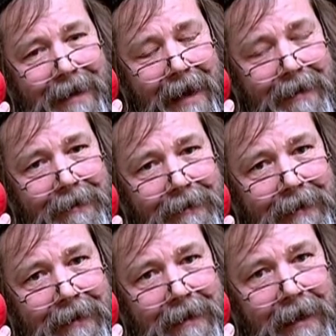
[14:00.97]
dead,
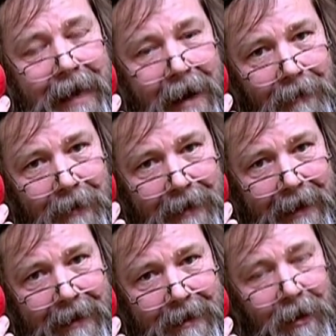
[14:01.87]
and everything
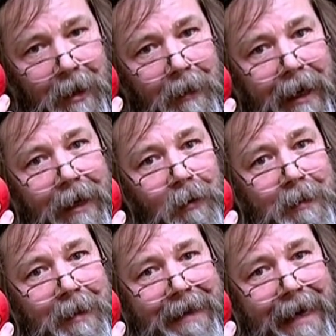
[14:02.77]
that's on the planet would
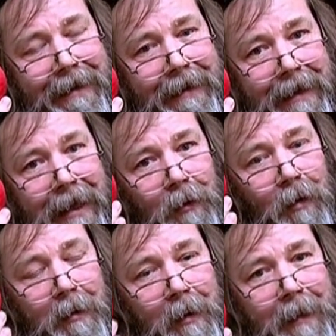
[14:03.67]
be dead, and
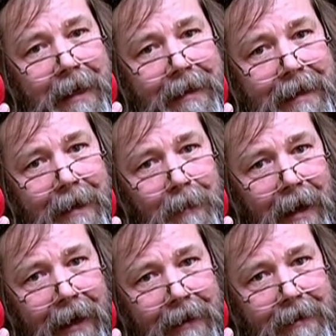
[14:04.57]
we would be a dead
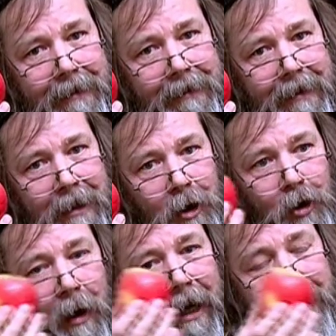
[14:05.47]
planet.
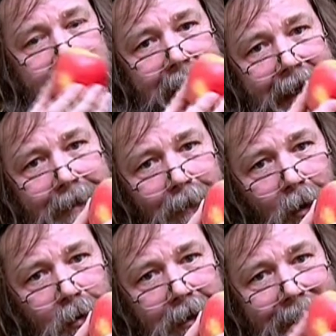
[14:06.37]
So here is an
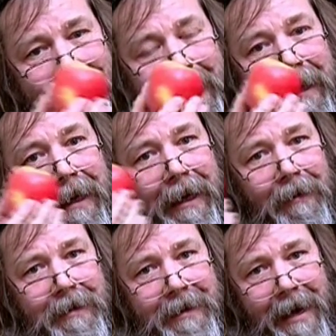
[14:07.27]
explosion, here
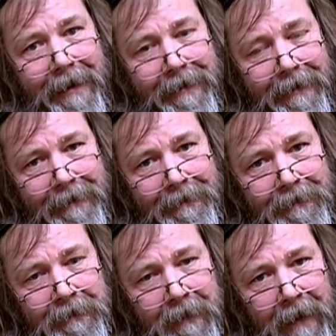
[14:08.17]
is death,
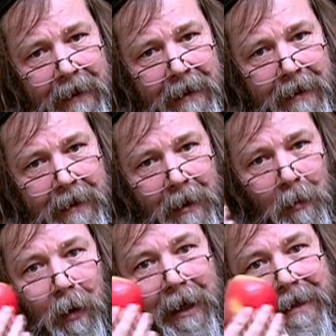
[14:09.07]

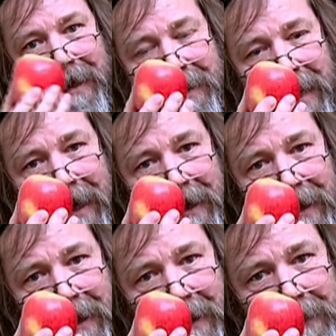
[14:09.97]
but it's exactly
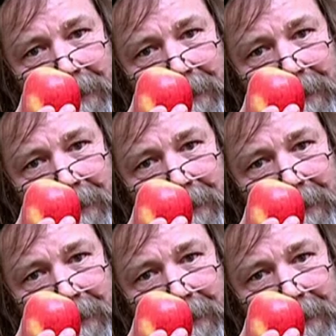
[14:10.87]
there